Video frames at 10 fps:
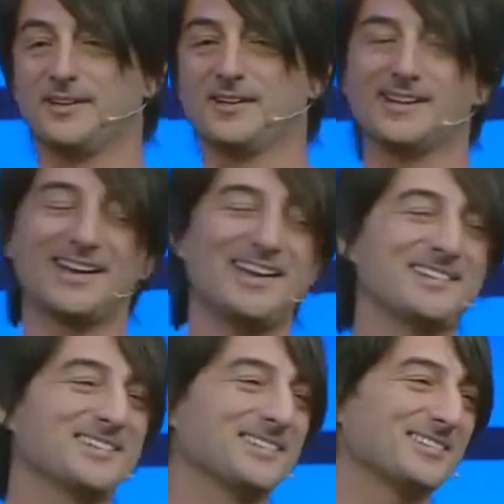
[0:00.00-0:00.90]
and I hate
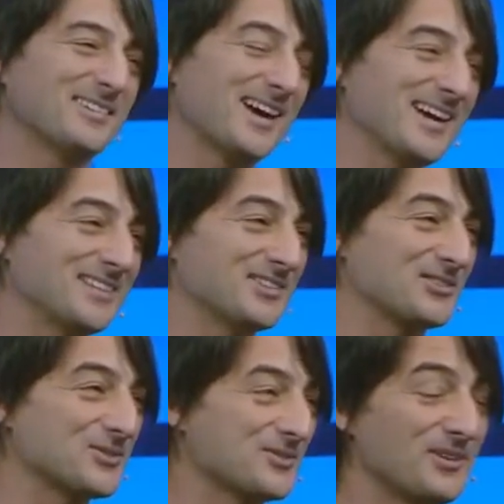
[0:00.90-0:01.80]
to
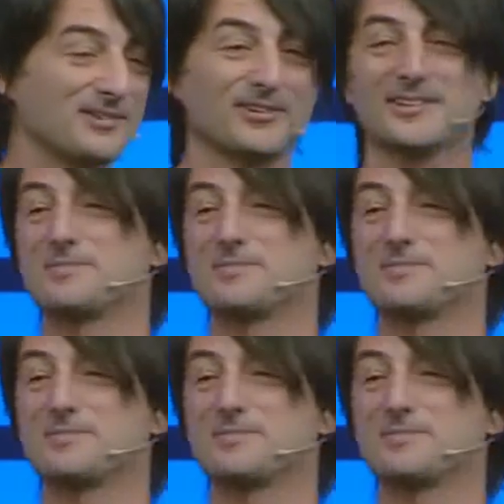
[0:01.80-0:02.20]
choose favorites,